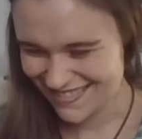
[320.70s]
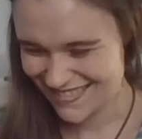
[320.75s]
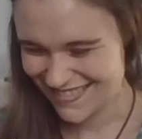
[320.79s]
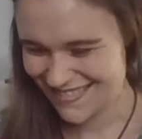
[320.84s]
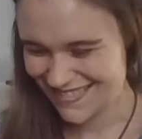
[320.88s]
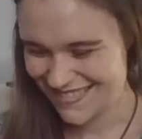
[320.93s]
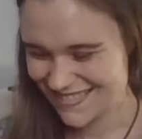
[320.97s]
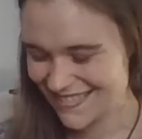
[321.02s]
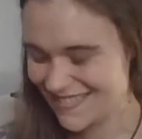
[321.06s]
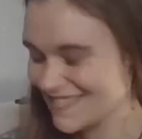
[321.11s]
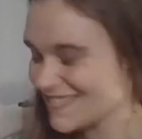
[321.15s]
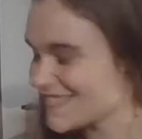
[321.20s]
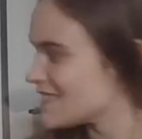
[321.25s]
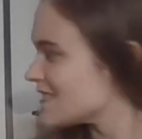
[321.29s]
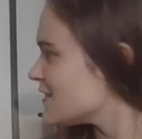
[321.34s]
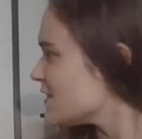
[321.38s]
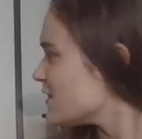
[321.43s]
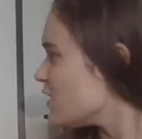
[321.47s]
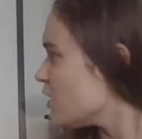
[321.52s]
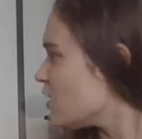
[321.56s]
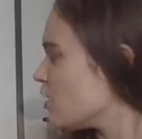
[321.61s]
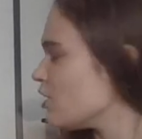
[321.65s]

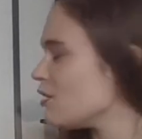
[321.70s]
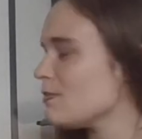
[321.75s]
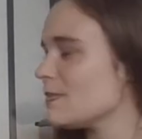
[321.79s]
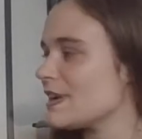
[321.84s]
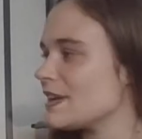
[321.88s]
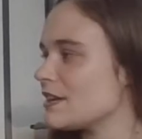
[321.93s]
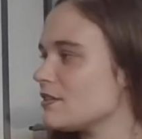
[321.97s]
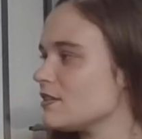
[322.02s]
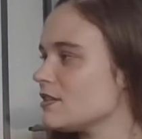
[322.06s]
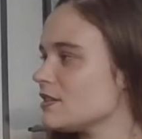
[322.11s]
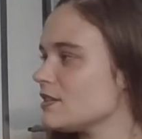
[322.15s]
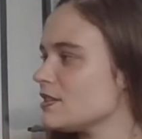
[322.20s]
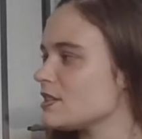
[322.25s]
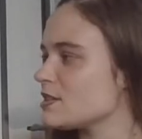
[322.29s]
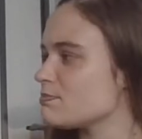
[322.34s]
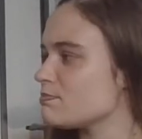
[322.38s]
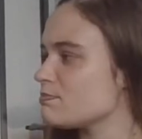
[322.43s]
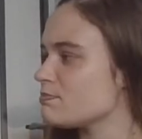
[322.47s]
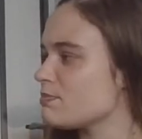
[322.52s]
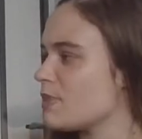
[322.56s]
Oh my goodness,